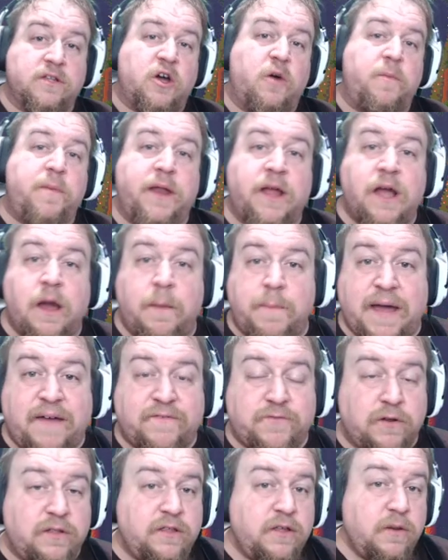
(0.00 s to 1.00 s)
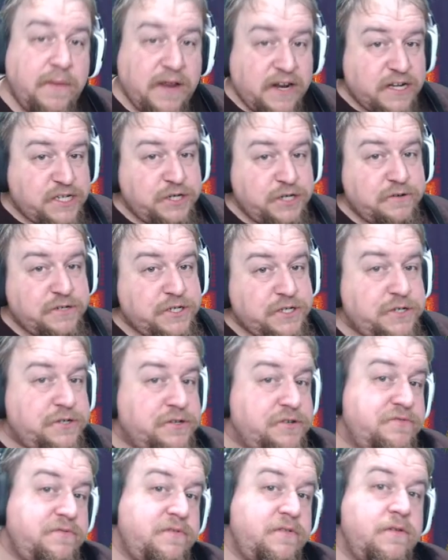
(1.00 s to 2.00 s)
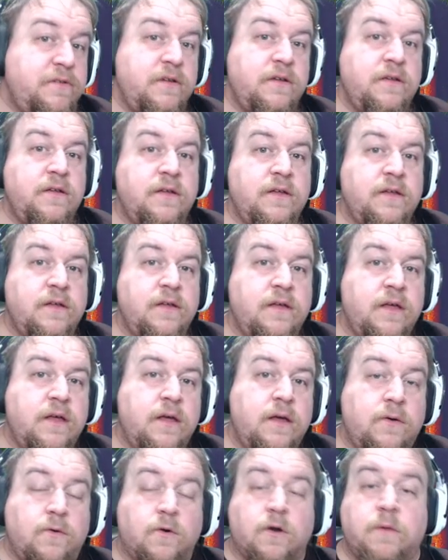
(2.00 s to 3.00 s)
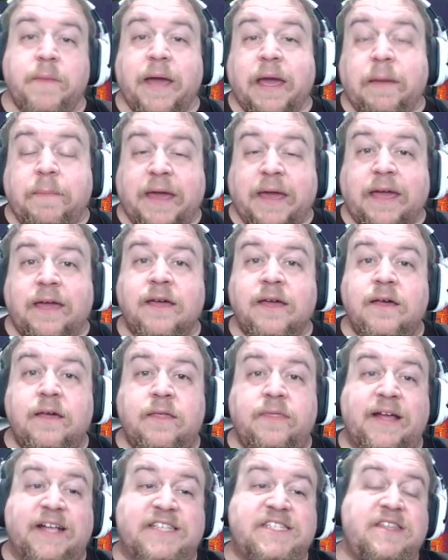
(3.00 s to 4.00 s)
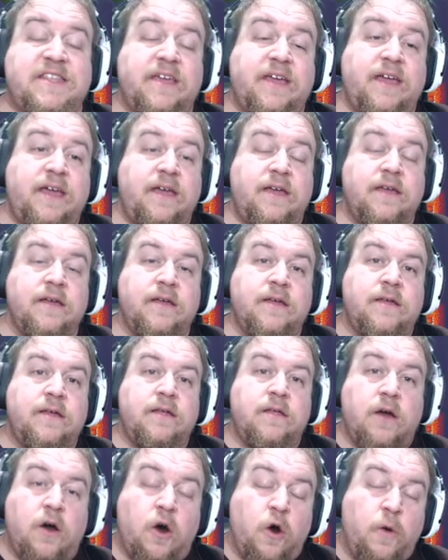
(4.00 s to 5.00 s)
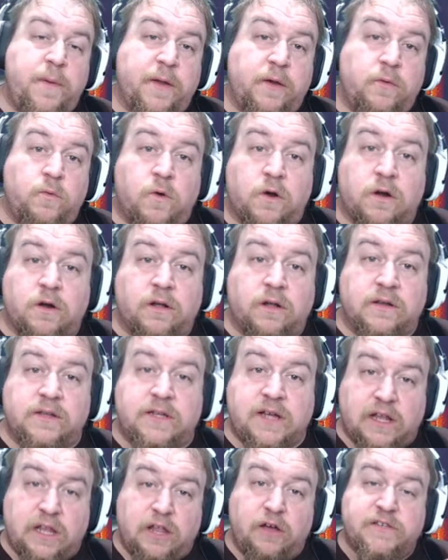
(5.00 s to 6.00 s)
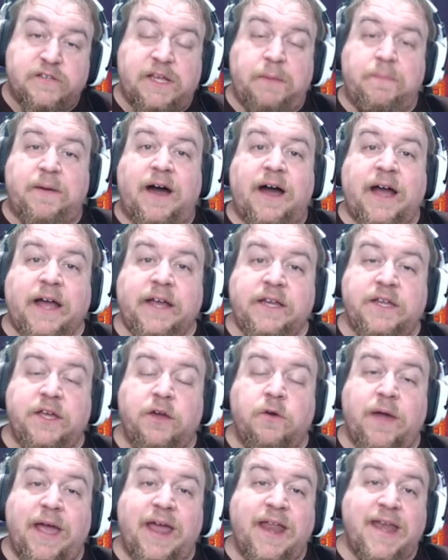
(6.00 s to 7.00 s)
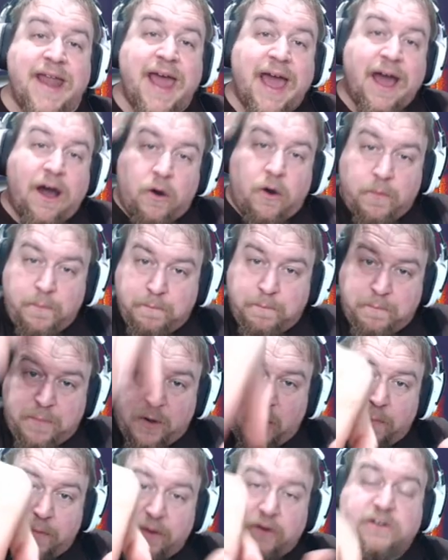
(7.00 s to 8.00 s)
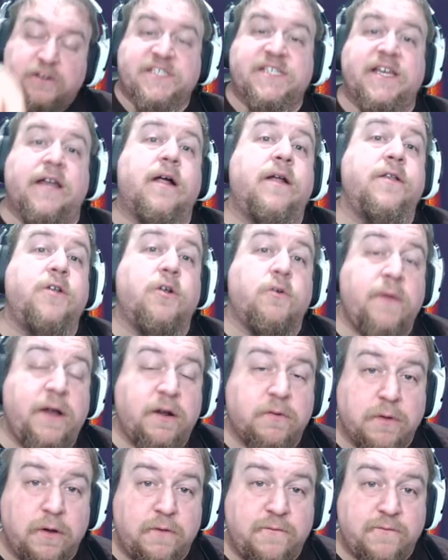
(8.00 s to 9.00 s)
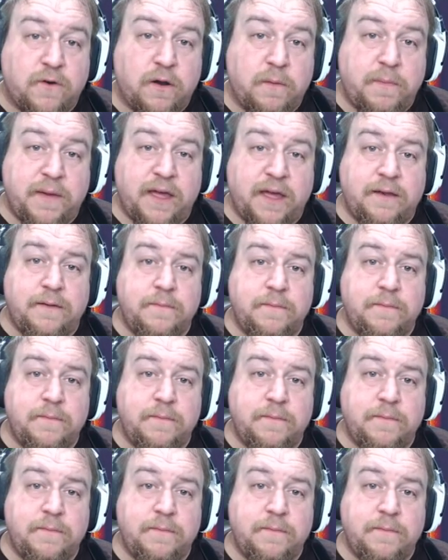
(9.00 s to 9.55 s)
opening up after a little bit of choo-choo. Or maybe that's the open world closing behind you, and now, boop, you're set on your railroad for a bit.